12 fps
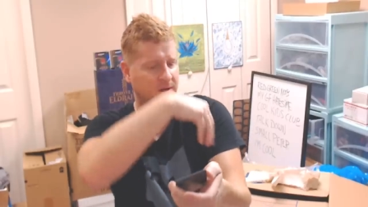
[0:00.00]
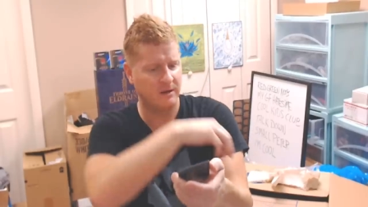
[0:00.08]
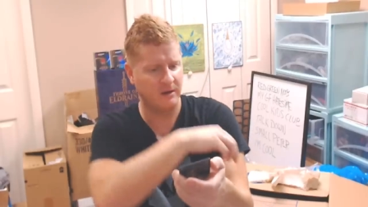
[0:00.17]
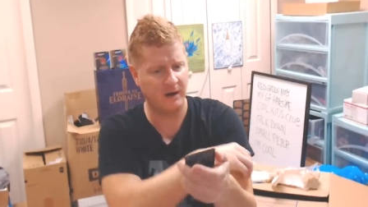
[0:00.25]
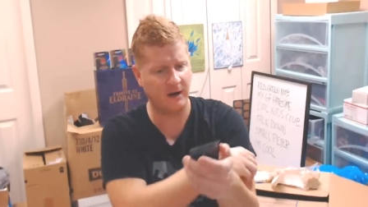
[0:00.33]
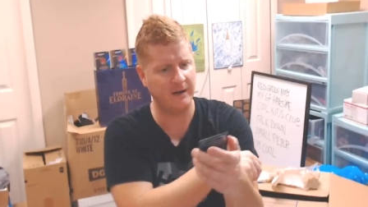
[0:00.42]

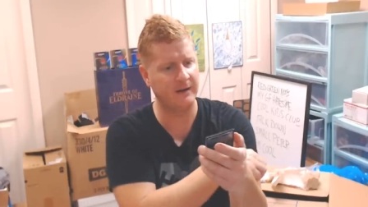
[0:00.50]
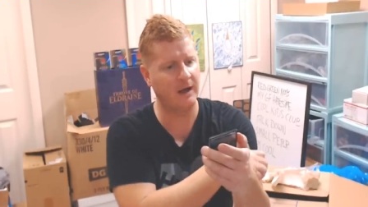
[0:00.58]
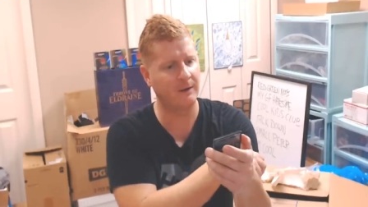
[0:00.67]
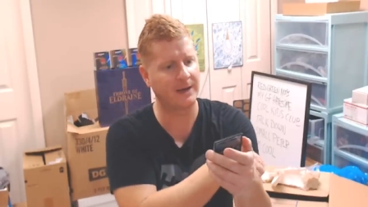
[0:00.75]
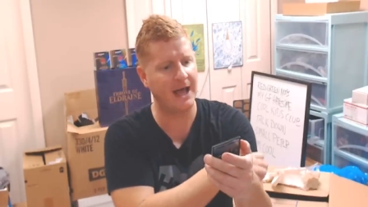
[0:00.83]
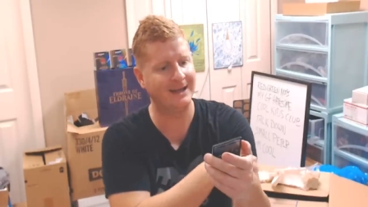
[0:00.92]
All right, now
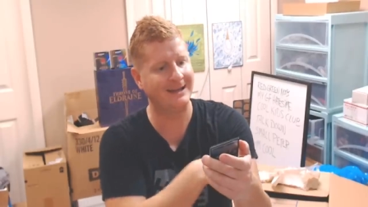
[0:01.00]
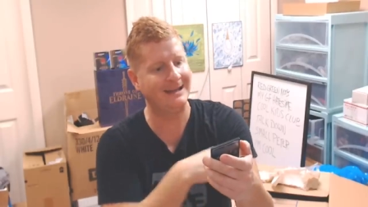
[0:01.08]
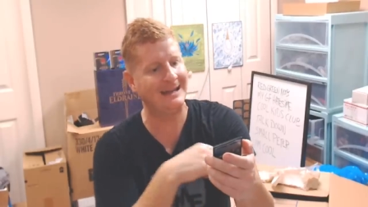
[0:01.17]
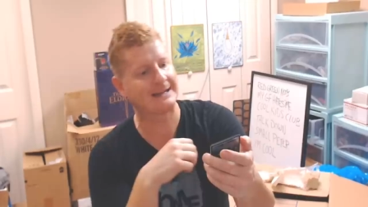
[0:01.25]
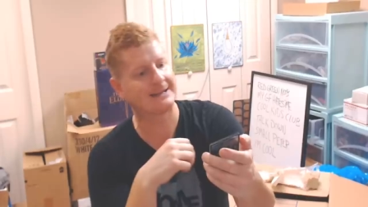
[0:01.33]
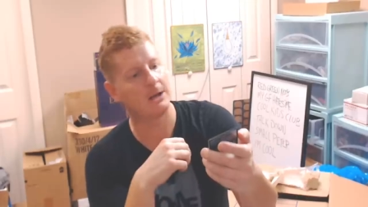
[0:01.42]
we got
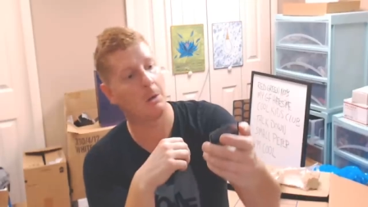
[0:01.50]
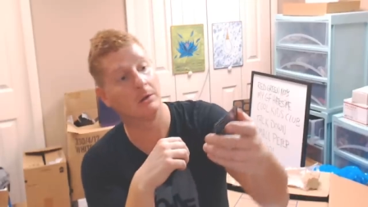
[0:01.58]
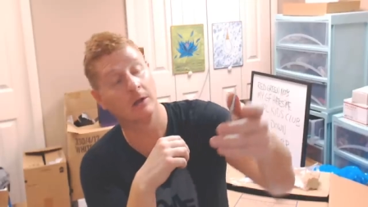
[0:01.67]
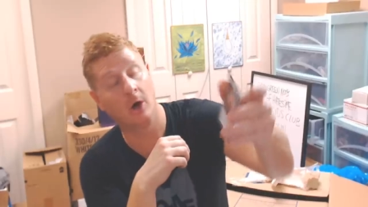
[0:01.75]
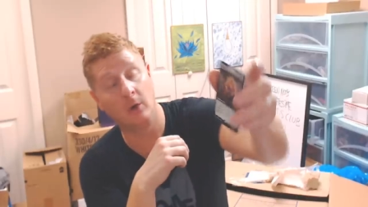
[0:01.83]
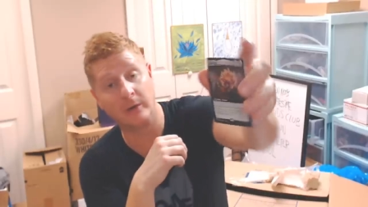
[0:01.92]
Nyx
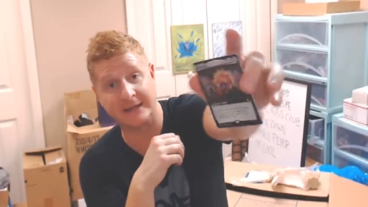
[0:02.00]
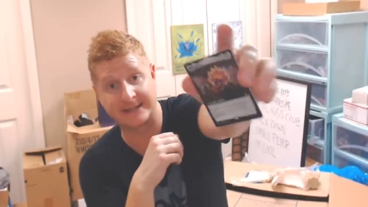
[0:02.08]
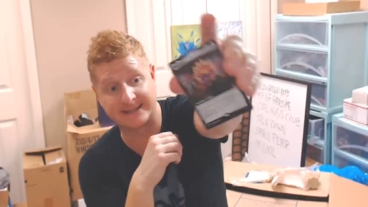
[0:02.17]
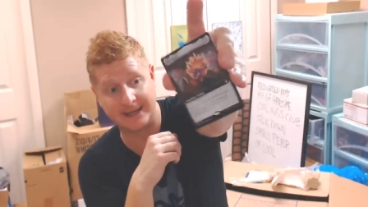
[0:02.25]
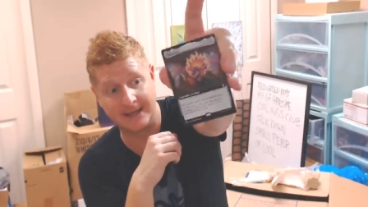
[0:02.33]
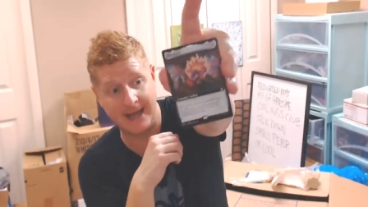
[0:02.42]

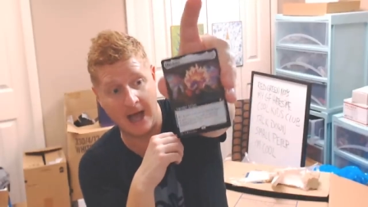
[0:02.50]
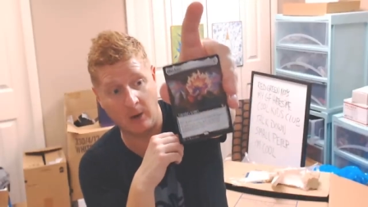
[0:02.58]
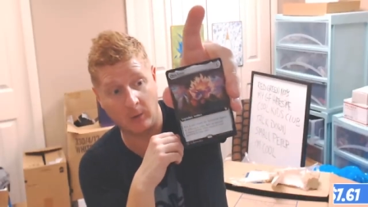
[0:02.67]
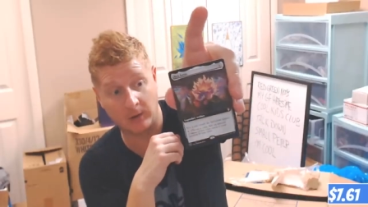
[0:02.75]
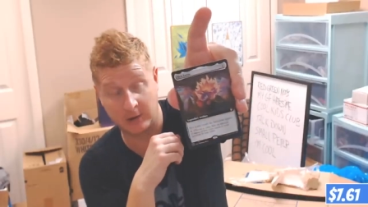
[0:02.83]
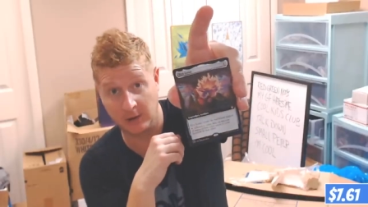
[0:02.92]
Lotus. Now
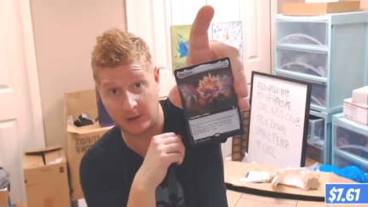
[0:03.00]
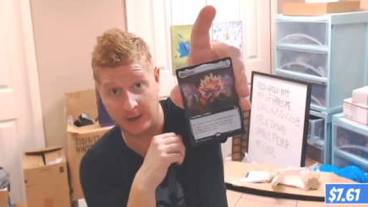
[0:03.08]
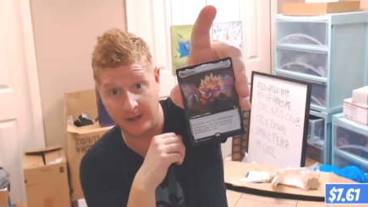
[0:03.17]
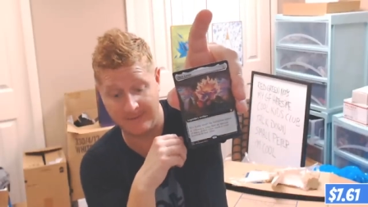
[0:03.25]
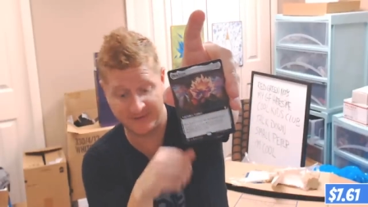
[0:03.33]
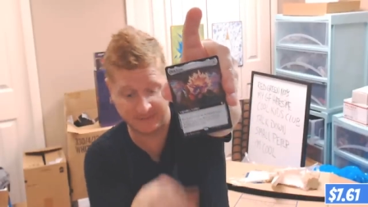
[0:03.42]
we're cooking
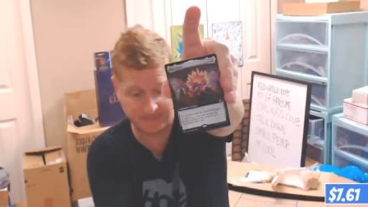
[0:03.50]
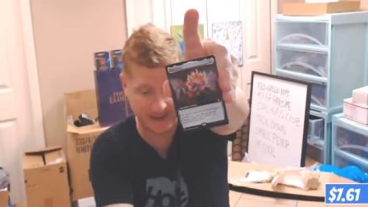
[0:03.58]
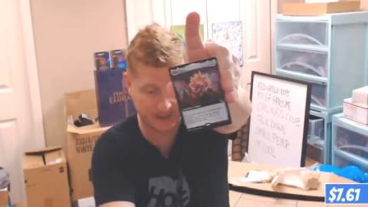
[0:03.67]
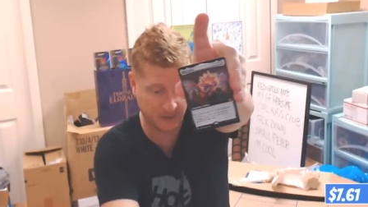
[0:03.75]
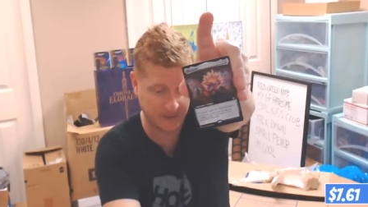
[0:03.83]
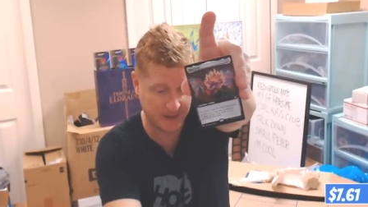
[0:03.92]
Heaven's
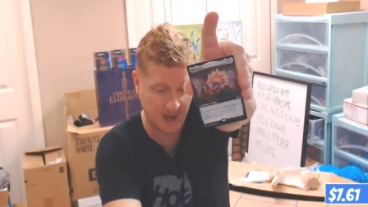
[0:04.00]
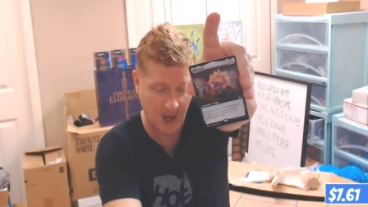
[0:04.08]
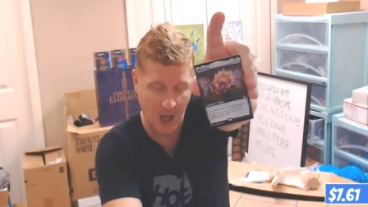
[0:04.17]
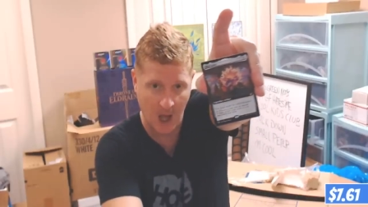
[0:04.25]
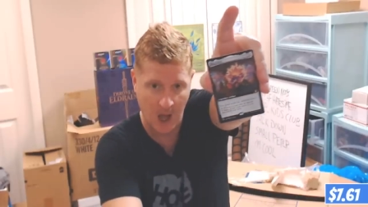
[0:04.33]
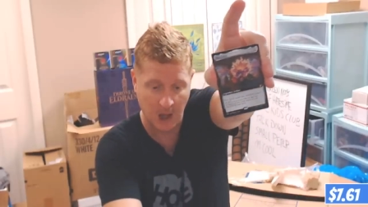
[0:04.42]
Bakery.
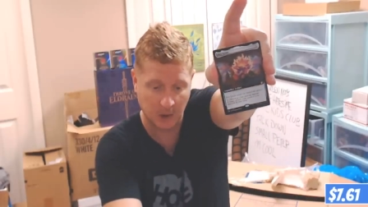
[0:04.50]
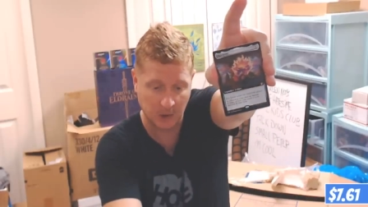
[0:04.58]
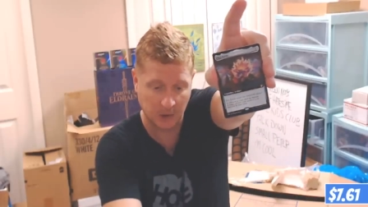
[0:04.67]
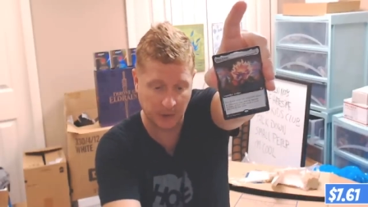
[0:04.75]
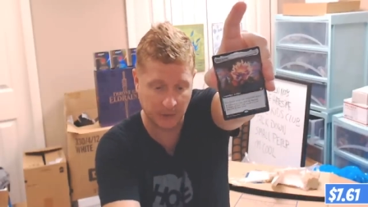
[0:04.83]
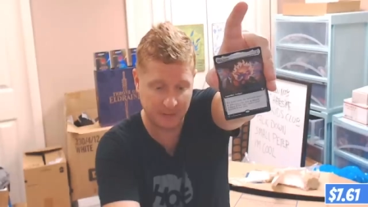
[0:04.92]
A
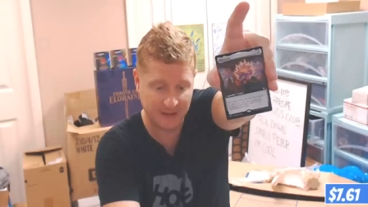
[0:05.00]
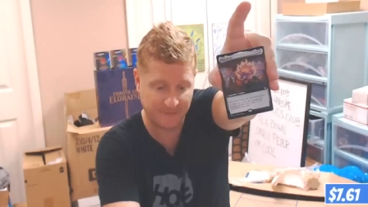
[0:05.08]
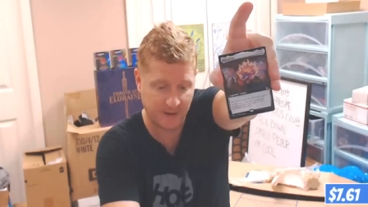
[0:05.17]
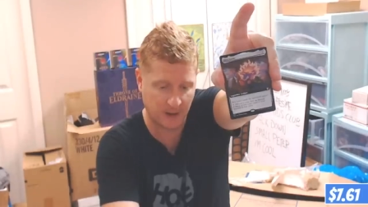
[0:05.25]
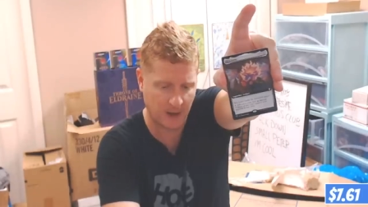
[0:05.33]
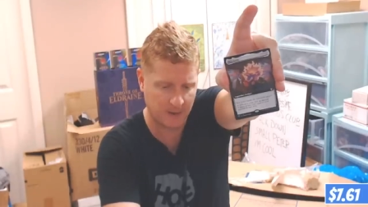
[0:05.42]
little bit
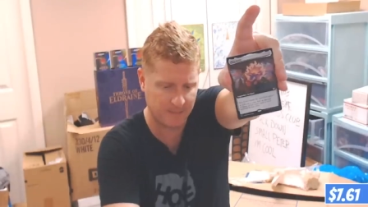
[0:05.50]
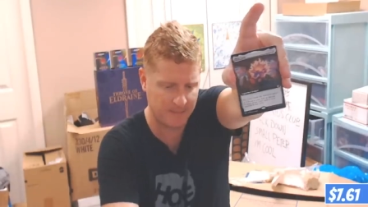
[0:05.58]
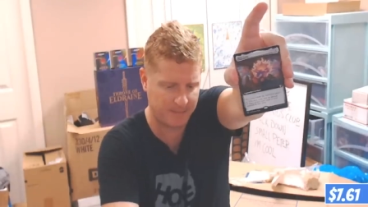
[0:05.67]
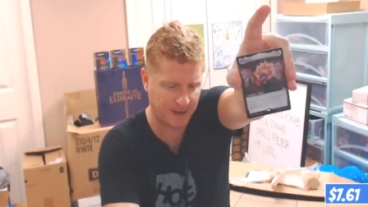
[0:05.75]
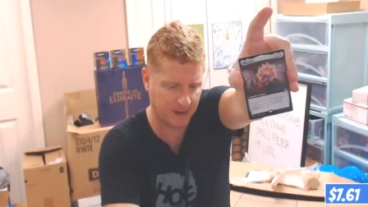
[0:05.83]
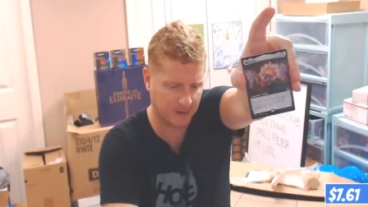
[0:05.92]
there. Heck, my
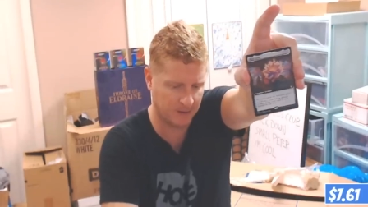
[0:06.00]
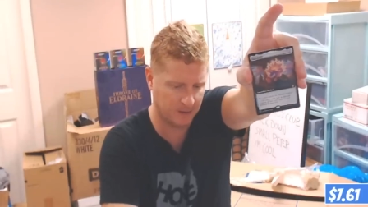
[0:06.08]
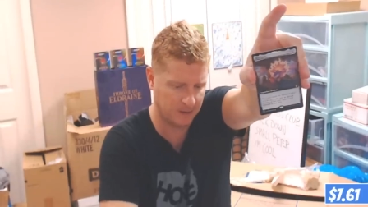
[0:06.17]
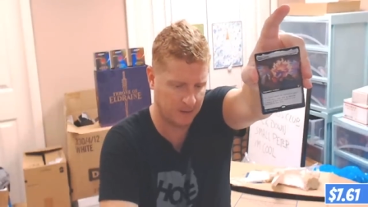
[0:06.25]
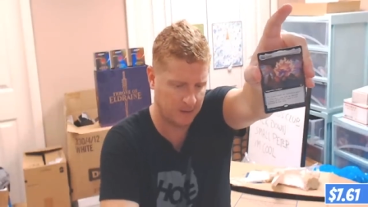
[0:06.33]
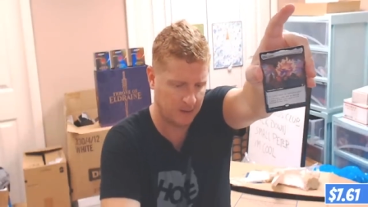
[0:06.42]
bell.
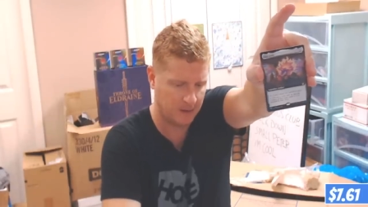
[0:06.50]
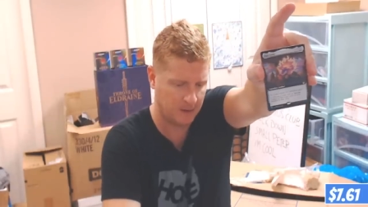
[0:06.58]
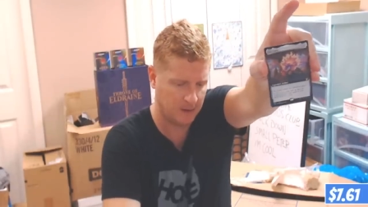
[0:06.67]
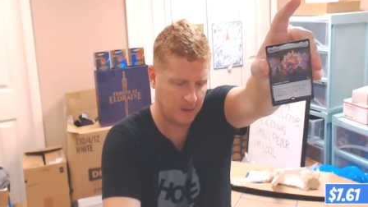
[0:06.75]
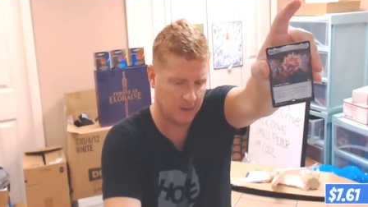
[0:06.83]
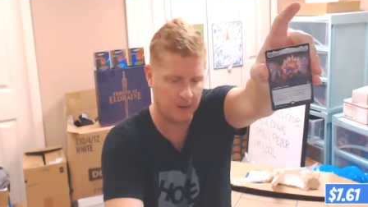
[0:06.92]

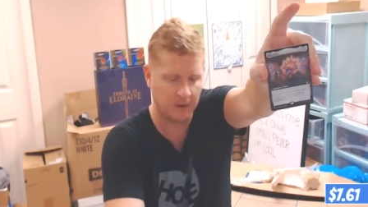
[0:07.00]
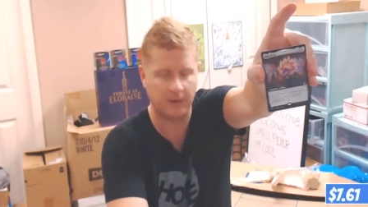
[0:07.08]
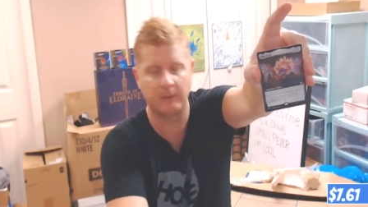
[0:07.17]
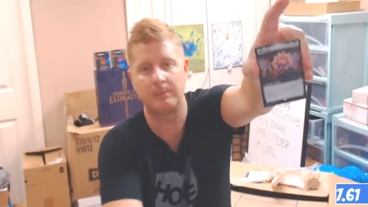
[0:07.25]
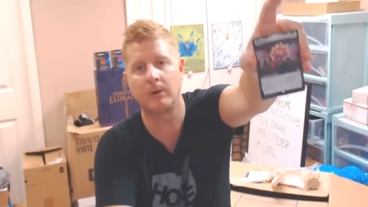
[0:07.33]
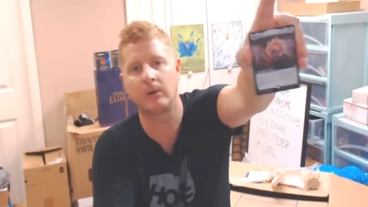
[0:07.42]

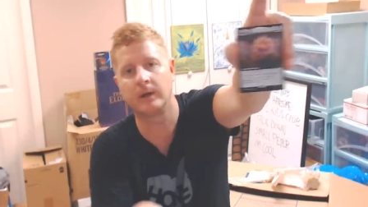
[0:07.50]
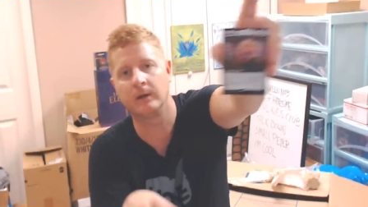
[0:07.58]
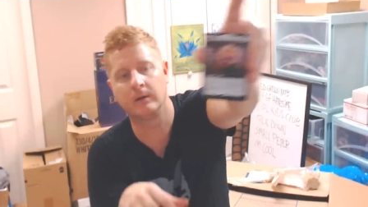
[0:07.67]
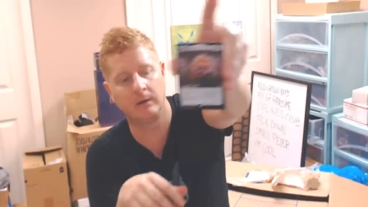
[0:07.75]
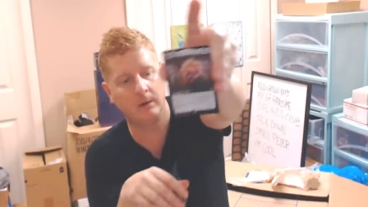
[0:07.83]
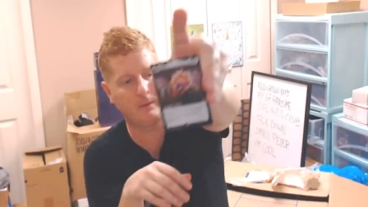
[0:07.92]
Thought we broke
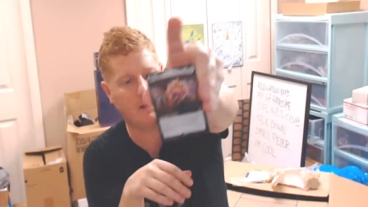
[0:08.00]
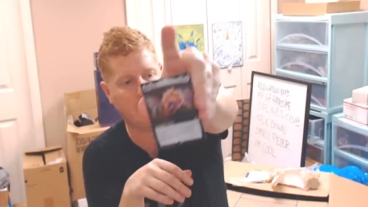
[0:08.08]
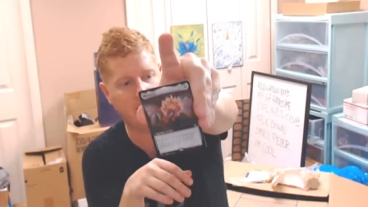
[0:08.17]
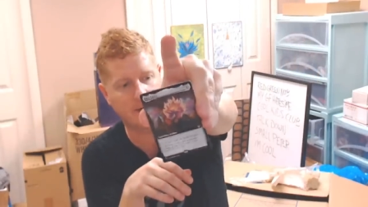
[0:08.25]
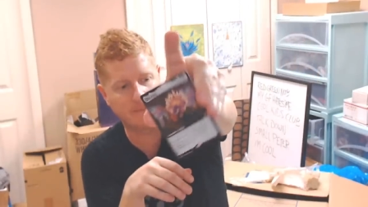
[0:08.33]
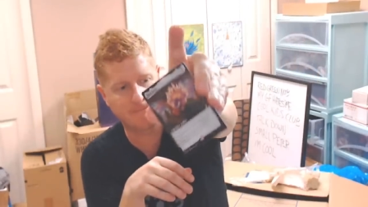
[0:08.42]
it. No, nope, all
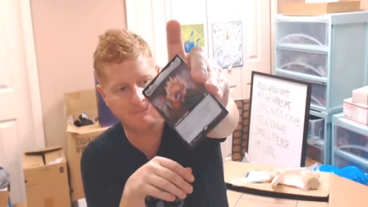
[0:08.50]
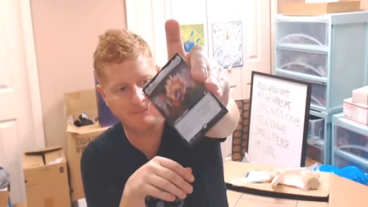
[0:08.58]
better.